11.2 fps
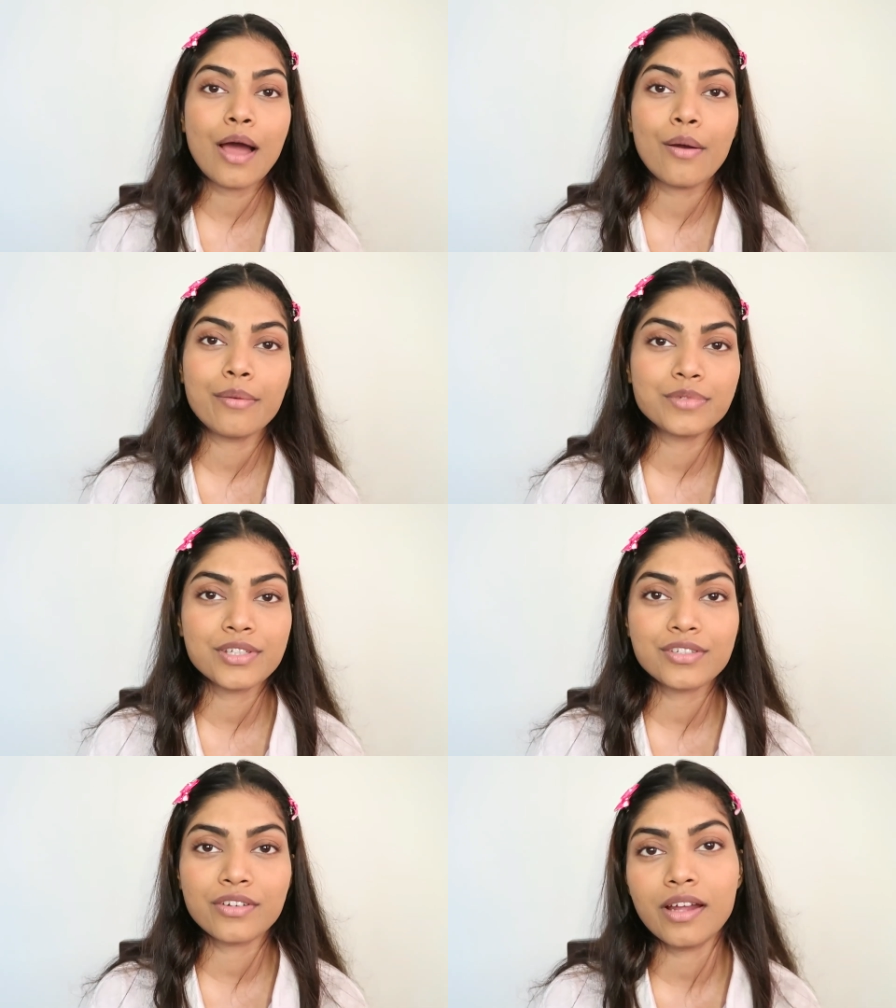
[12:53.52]
now
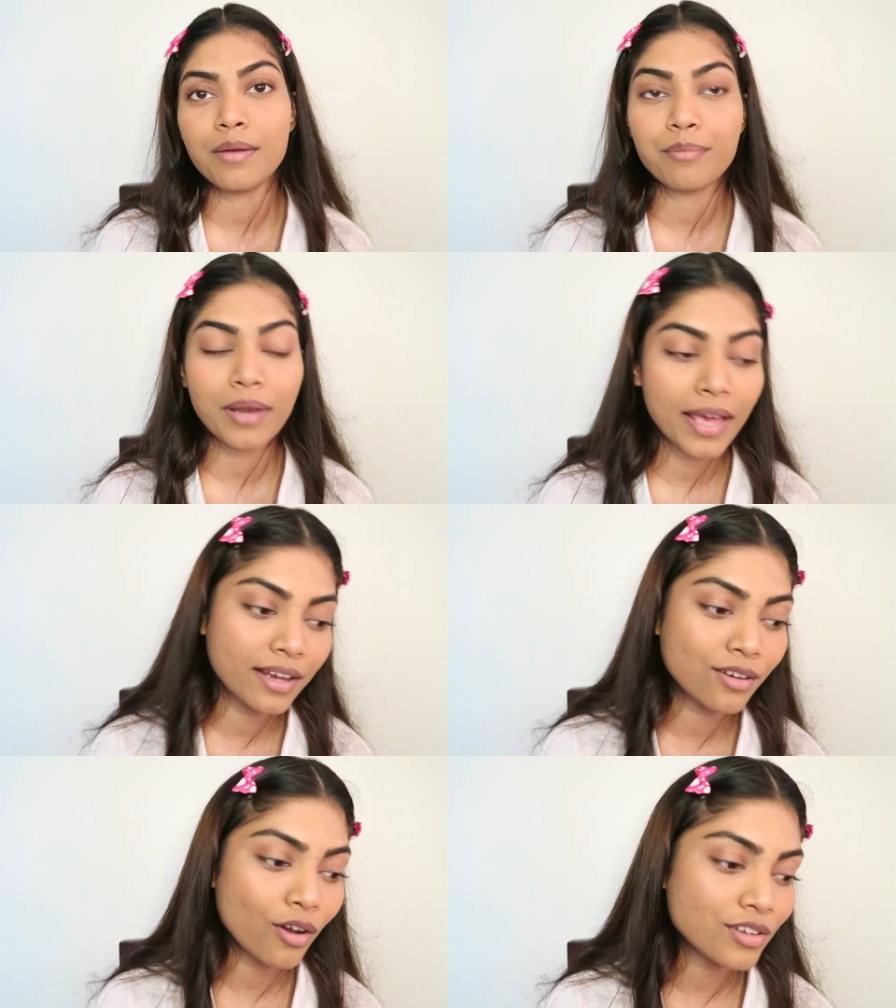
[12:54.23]
I'm just gonna
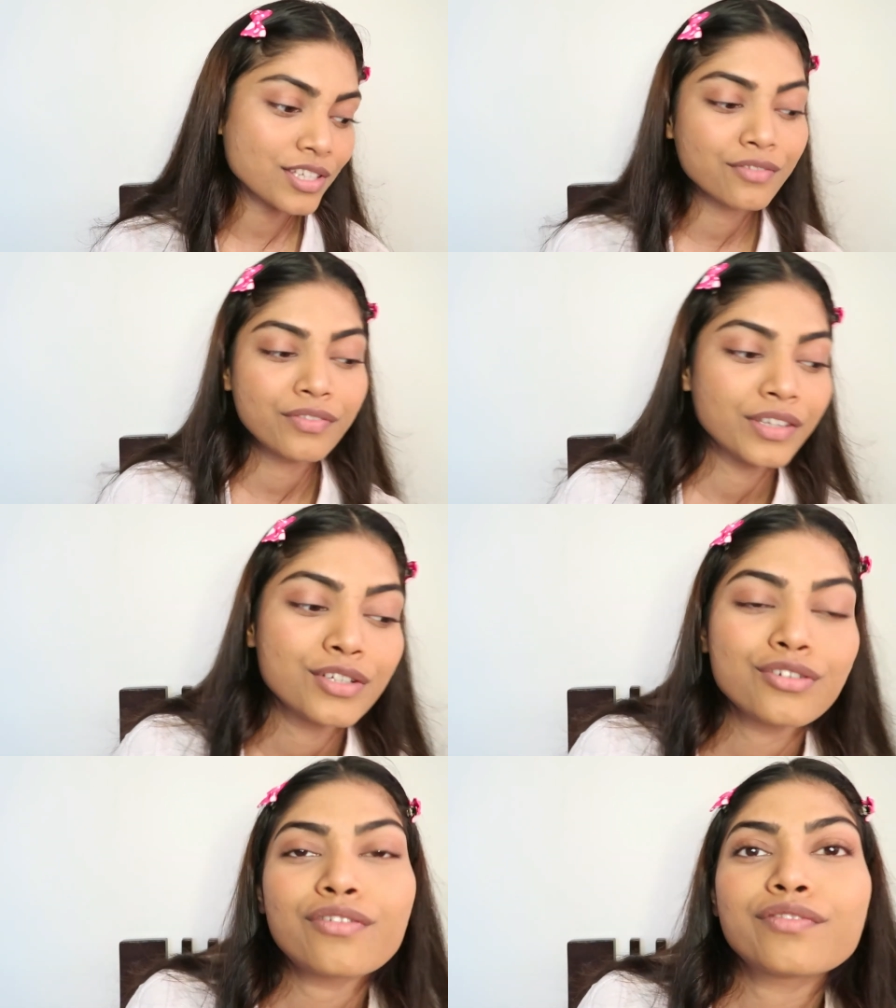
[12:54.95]
apply gloss and
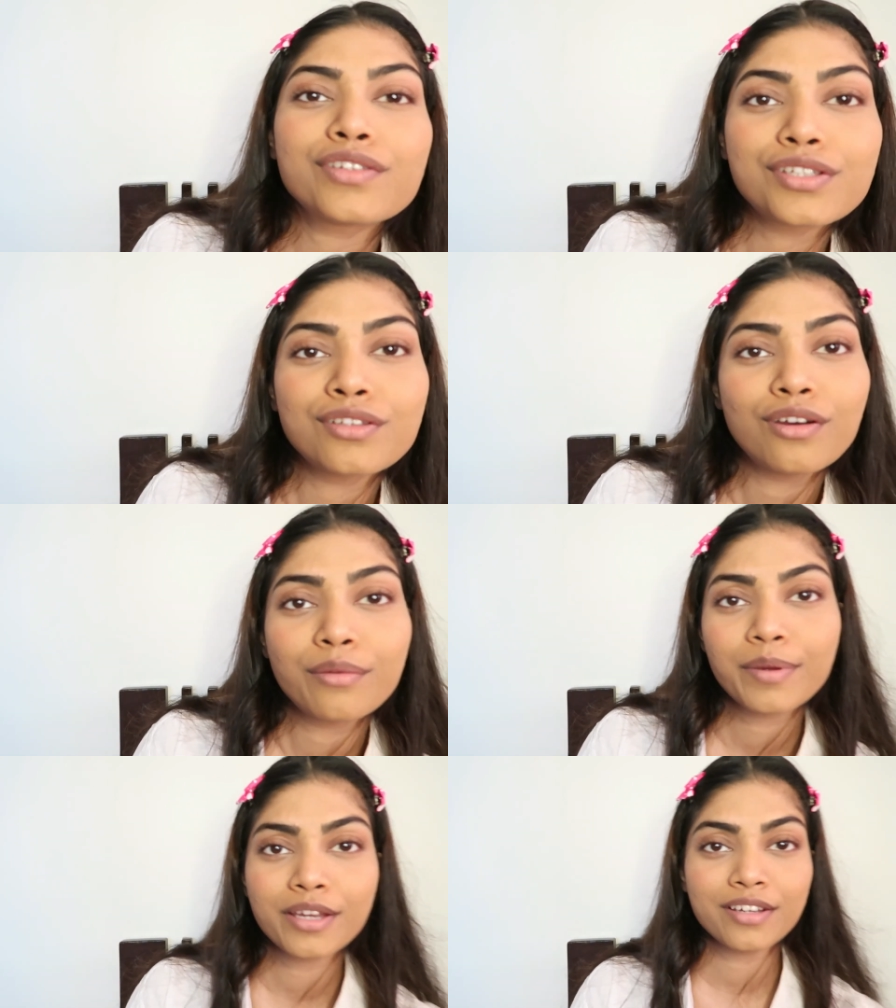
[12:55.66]
finish up this
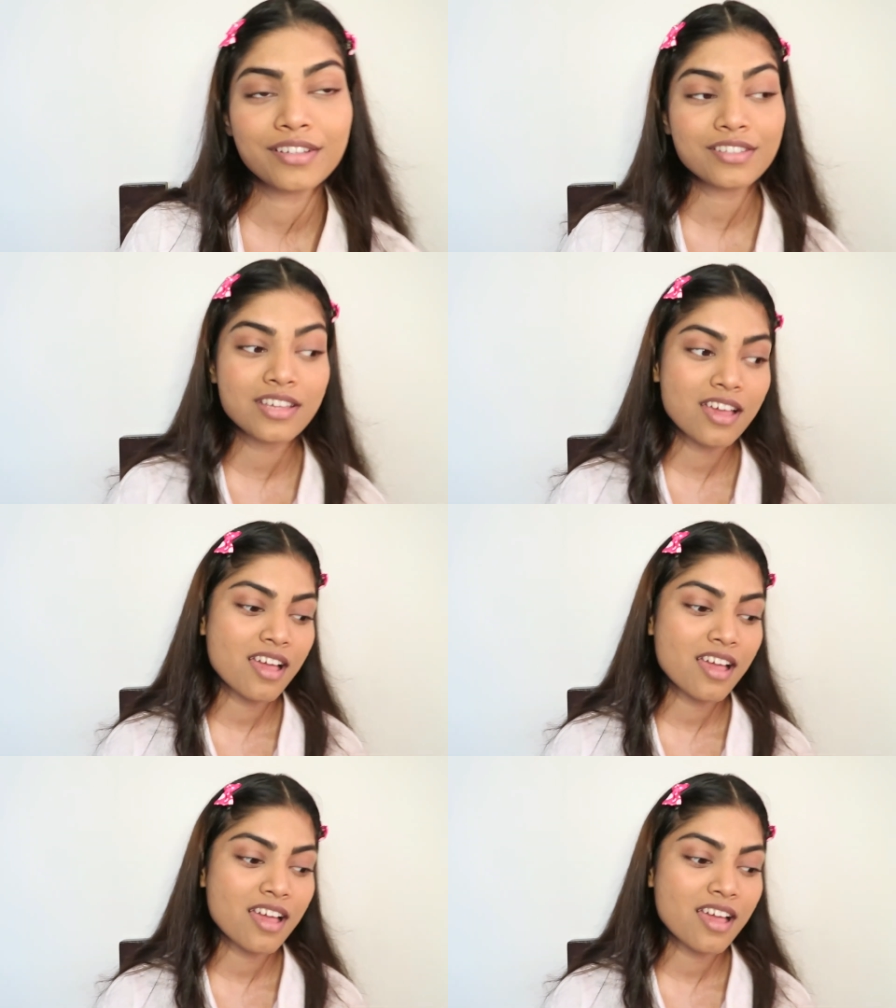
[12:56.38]
look because